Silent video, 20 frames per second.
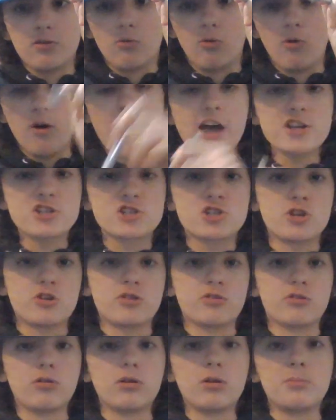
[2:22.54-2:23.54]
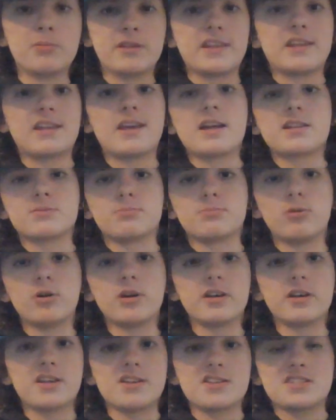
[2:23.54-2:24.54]
last year, in the little bit that he got to
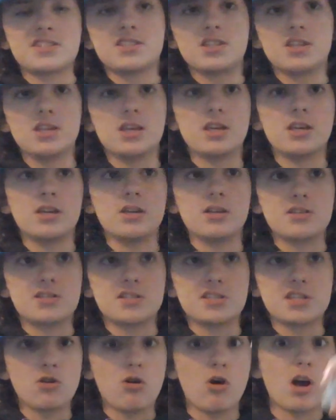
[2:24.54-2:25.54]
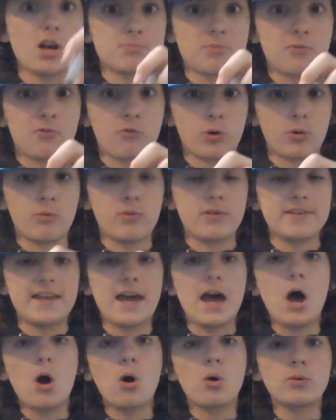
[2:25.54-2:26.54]
play against the Seahawks before he went
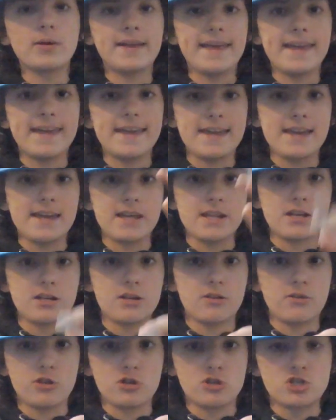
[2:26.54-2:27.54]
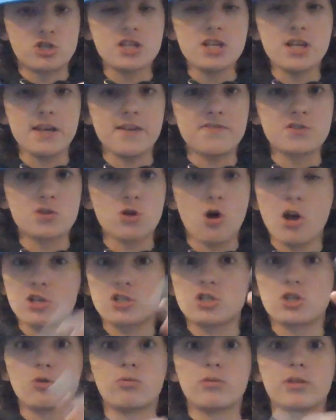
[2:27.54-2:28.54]
down, and the Chiefs,
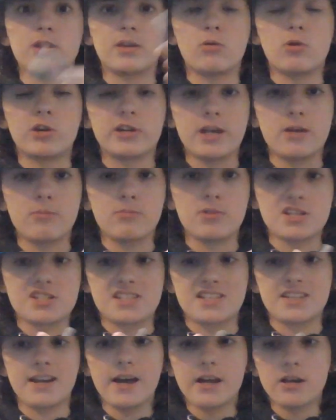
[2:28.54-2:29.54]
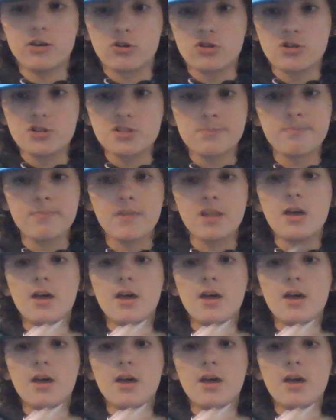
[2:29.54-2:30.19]
also in the one game against the Niners,